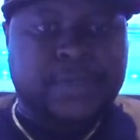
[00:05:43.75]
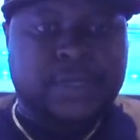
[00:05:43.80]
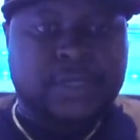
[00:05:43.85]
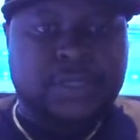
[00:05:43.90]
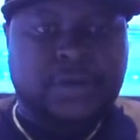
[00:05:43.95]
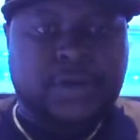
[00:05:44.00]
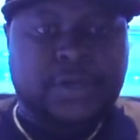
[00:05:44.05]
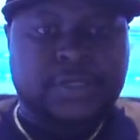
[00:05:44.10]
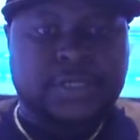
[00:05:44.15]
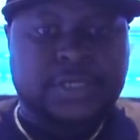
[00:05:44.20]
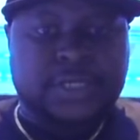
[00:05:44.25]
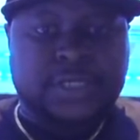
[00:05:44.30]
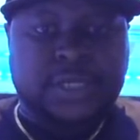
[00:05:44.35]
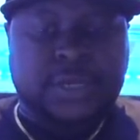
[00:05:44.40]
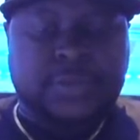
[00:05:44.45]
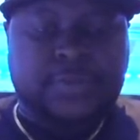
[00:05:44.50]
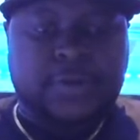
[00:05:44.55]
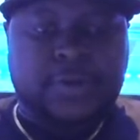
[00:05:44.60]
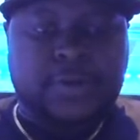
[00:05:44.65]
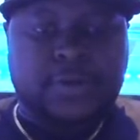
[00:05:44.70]
Serato
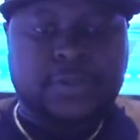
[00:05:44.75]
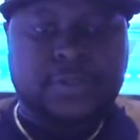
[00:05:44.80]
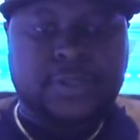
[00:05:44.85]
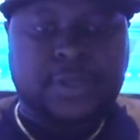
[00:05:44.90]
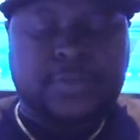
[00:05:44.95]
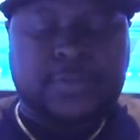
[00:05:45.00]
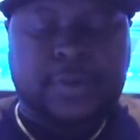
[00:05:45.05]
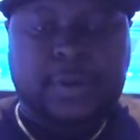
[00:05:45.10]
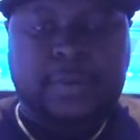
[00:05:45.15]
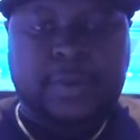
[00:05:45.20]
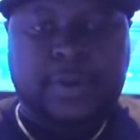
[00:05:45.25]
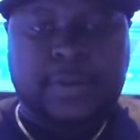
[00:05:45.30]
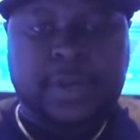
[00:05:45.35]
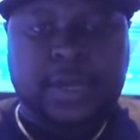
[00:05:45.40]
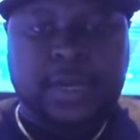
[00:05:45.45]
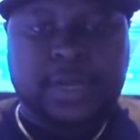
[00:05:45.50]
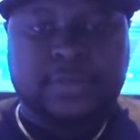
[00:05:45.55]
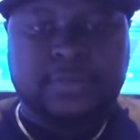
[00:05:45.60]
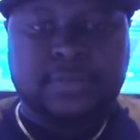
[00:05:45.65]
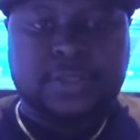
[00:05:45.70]
DJ Pro, so the pop-up
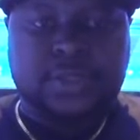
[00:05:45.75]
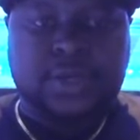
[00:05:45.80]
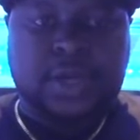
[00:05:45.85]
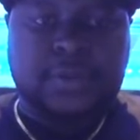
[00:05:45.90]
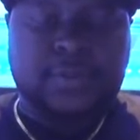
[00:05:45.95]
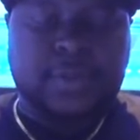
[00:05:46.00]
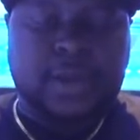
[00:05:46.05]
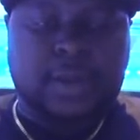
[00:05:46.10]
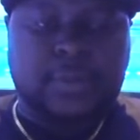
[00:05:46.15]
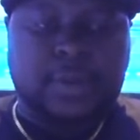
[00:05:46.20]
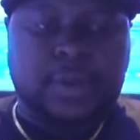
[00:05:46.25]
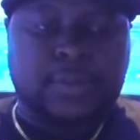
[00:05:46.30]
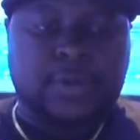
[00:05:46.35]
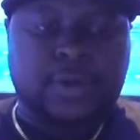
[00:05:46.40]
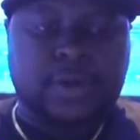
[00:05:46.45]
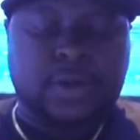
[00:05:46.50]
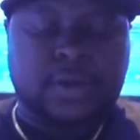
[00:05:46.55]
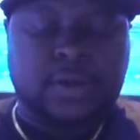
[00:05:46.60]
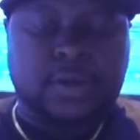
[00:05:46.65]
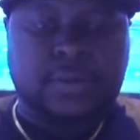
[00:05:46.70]
comes. So I'm
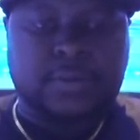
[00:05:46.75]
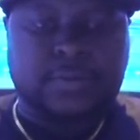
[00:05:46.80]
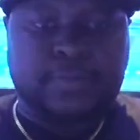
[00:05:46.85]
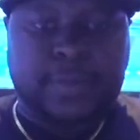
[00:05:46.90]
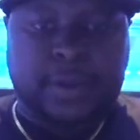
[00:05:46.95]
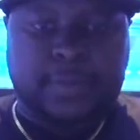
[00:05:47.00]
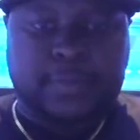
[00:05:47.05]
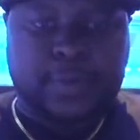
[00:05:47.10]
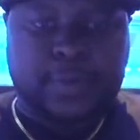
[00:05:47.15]
on a MacBook